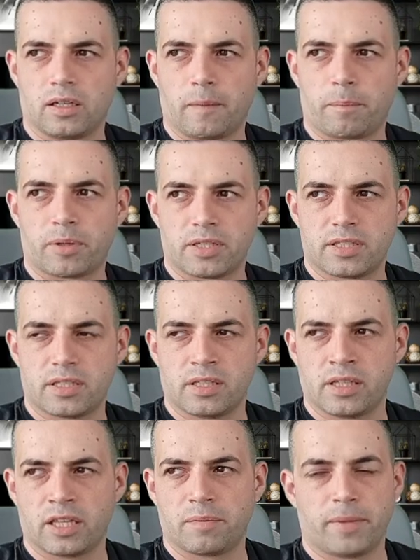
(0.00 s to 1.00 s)
person
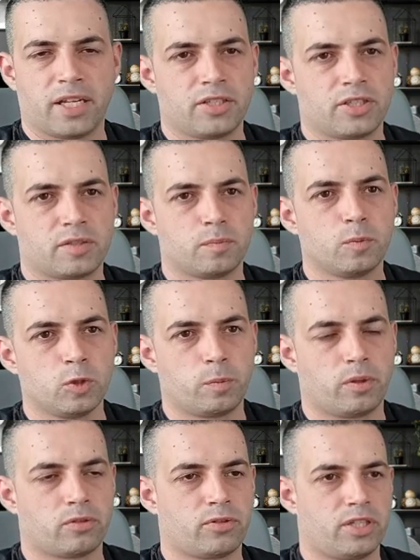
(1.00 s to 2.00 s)
that manages
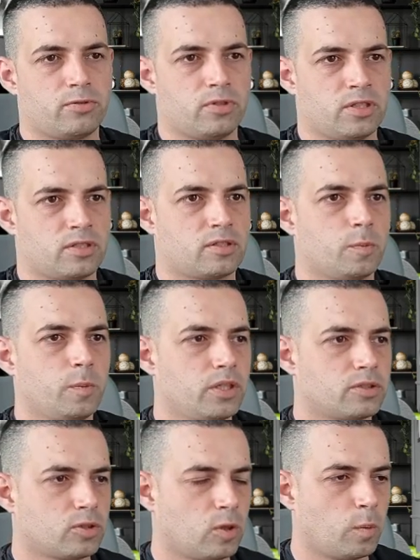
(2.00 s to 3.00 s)
multiple restaurants.
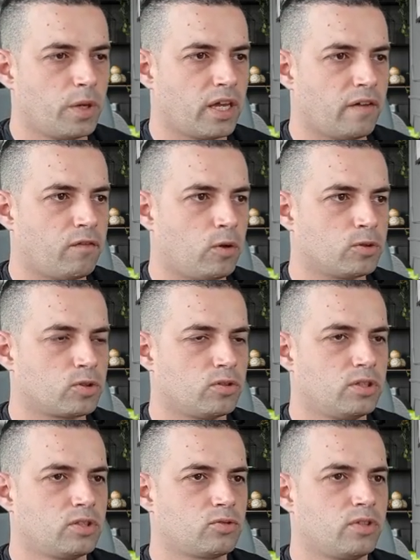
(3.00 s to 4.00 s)
So we have also
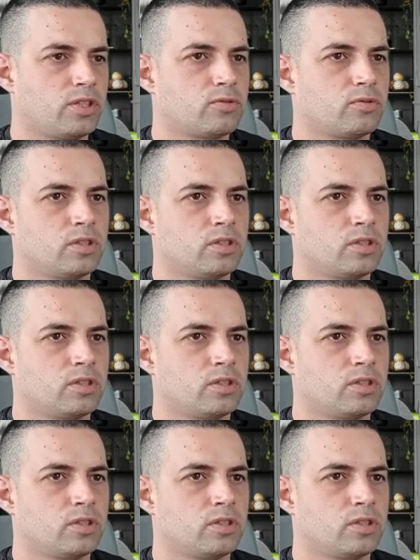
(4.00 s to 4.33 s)
this restaurant.